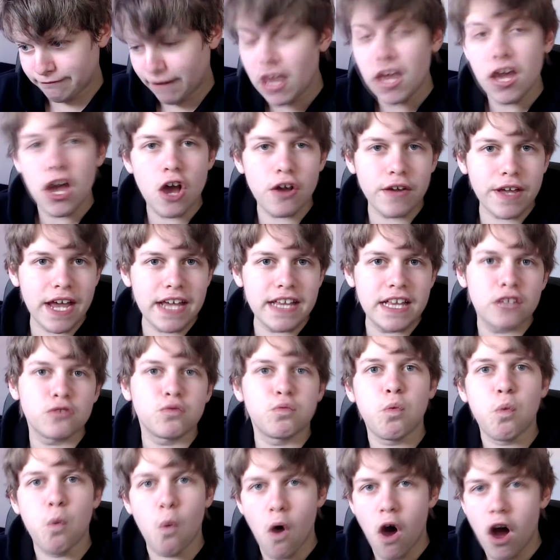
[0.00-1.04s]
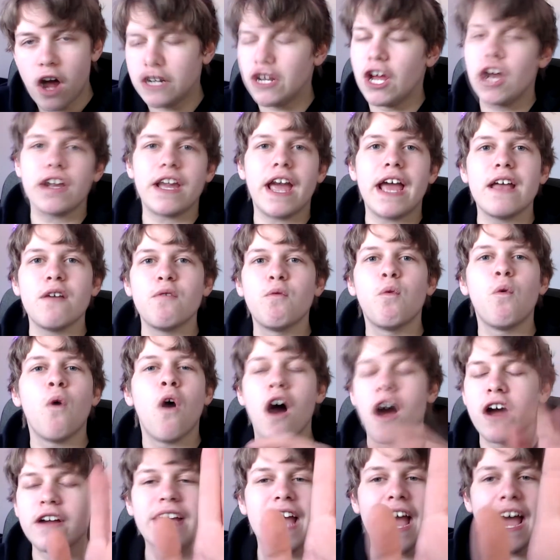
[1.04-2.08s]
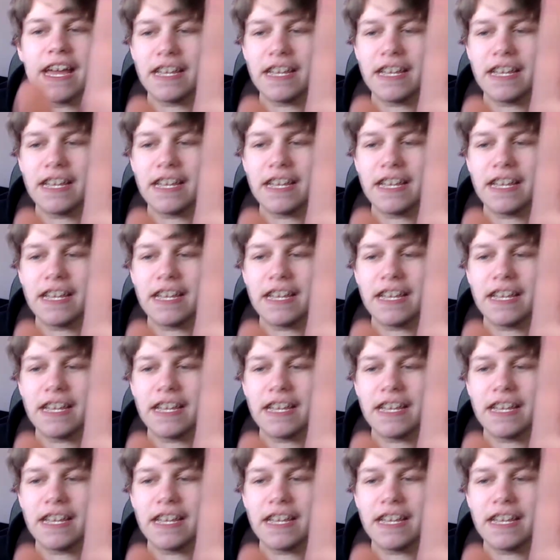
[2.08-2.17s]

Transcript: Okay, there's one. Okay, okay,